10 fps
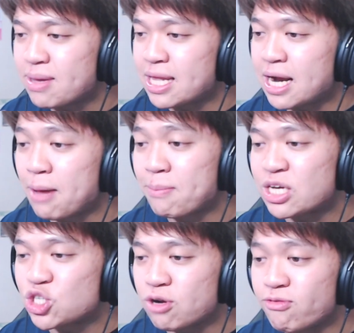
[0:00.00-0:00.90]
and then I'll make
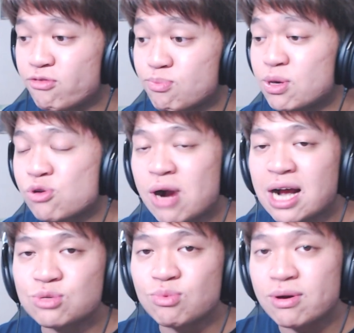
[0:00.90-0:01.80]
sure to
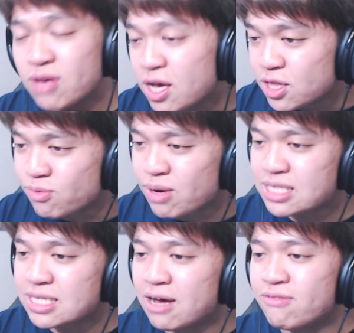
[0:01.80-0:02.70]
familiarize with the
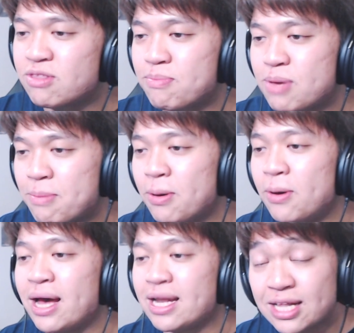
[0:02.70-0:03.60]
rest of the people
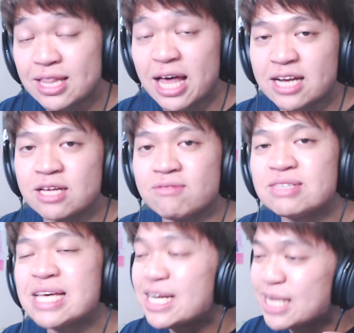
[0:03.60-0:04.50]
and collectives